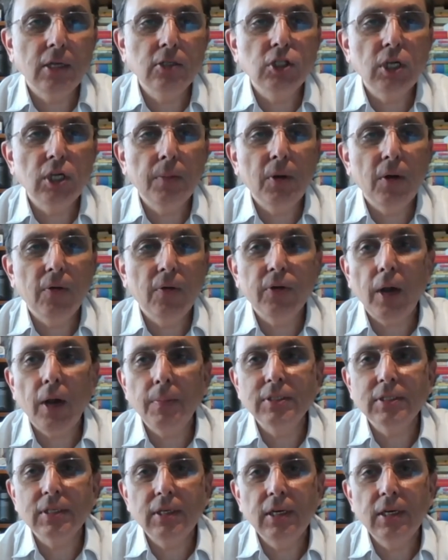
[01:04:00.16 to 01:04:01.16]
Chamber of
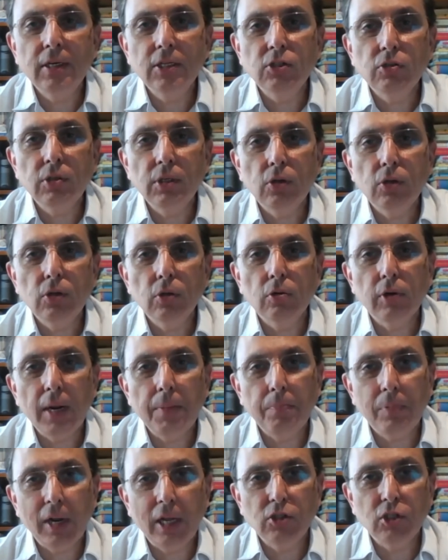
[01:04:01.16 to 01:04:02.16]
Commerce and Industry took
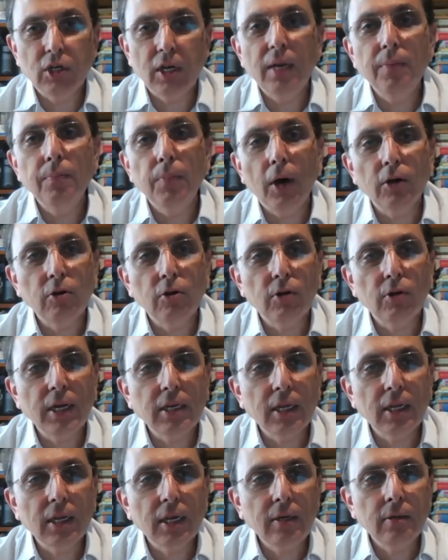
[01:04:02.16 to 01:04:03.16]
great pleasure in
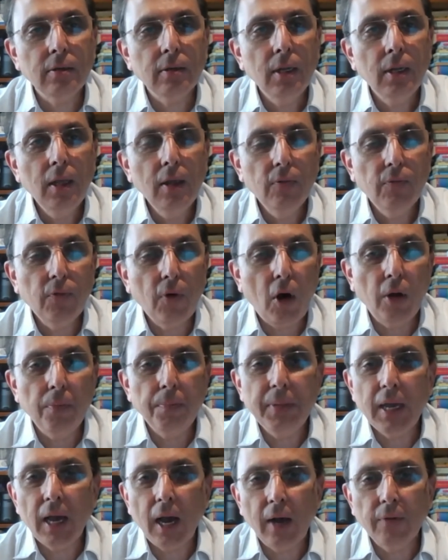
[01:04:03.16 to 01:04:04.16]
moderating it on
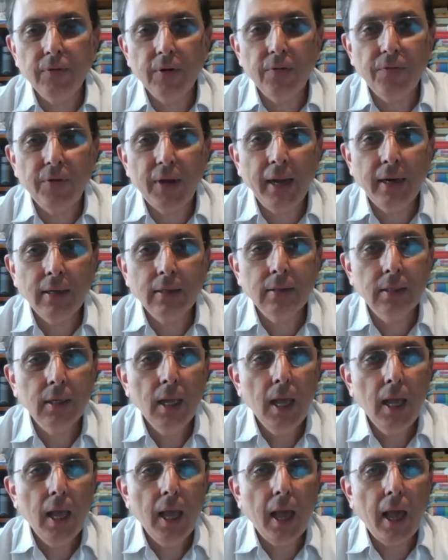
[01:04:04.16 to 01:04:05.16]
behalf of FAKT.
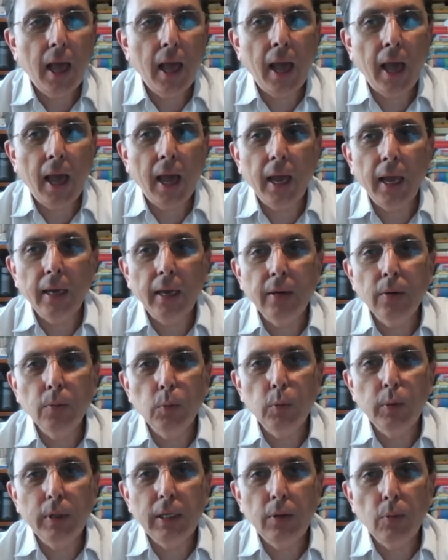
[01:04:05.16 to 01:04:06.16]
And
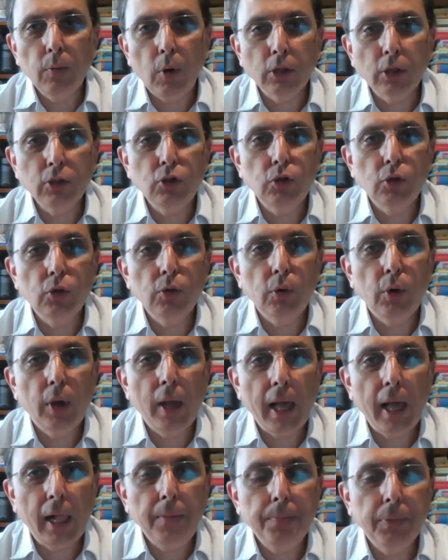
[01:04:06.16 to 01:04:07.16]
we want to
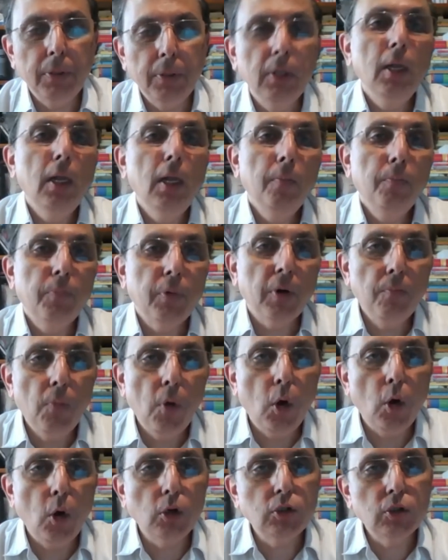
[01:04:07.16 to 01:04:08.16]
help
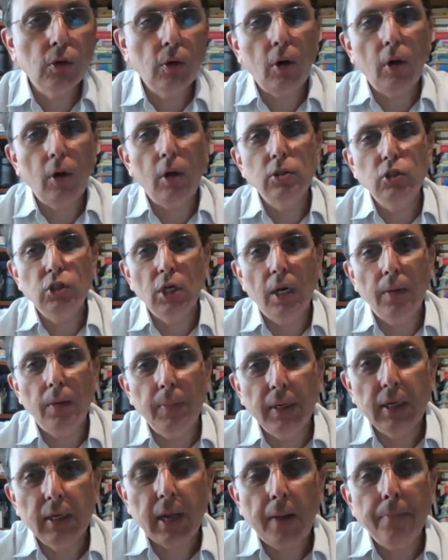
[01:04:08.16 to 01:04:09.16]
promote all
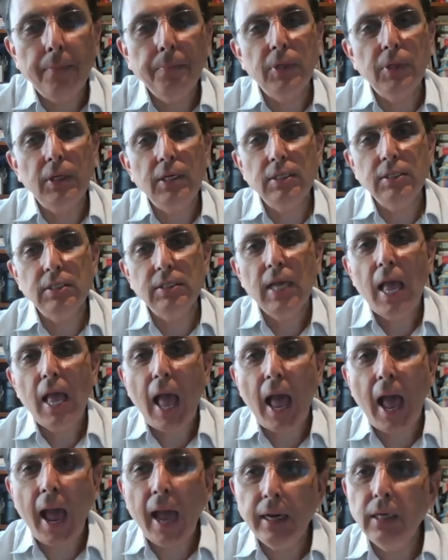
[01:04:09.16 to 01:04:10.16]
German companies
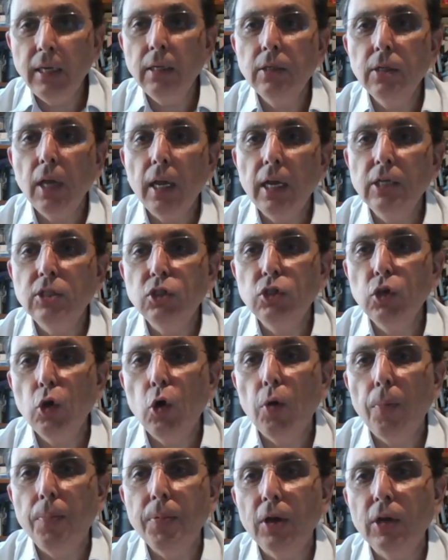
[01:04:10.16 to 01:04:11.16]
and its
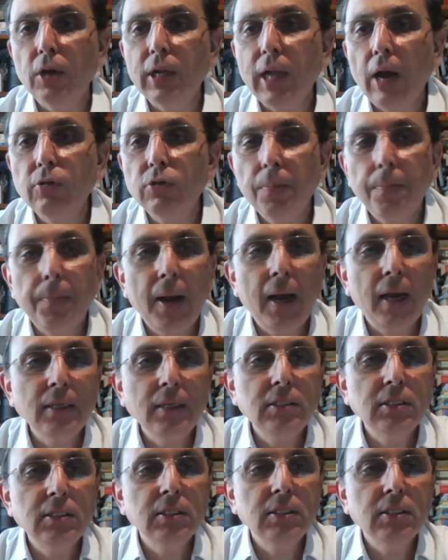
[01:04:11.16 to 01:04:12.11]
European counterparts